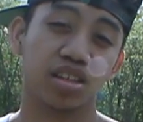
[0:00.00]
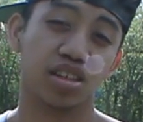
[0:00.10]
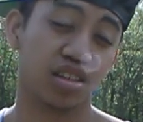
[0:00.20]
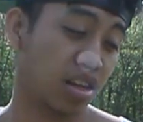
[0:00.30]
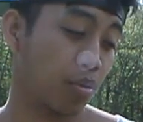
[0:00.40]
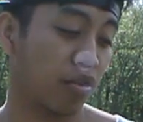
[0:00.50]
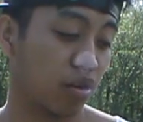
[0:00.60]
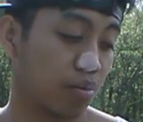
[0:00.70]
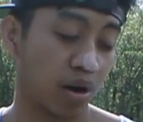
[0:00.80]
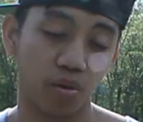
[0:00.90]
step over
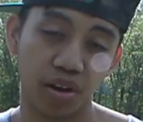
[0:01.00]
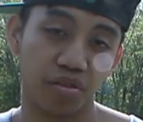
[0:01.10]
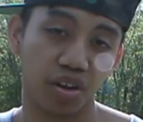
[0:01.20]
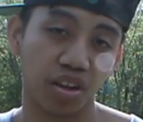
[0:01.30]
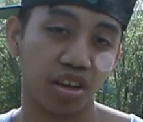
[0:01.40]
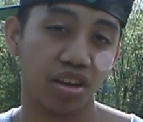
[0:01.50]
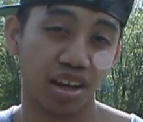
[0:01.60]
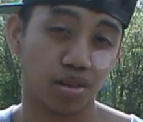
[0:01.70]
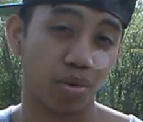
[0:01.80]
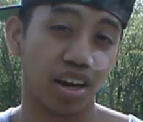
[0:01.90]
with my right foot.
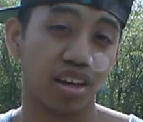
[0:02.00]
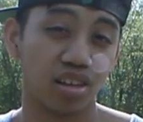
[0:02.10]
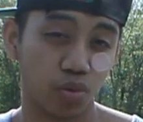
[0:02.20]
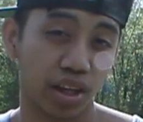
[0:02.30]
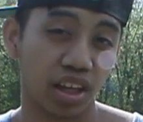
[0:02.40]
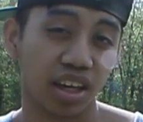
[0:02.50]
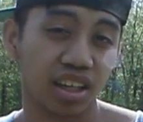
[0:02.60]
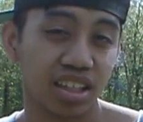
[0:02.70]
It's my swing leg.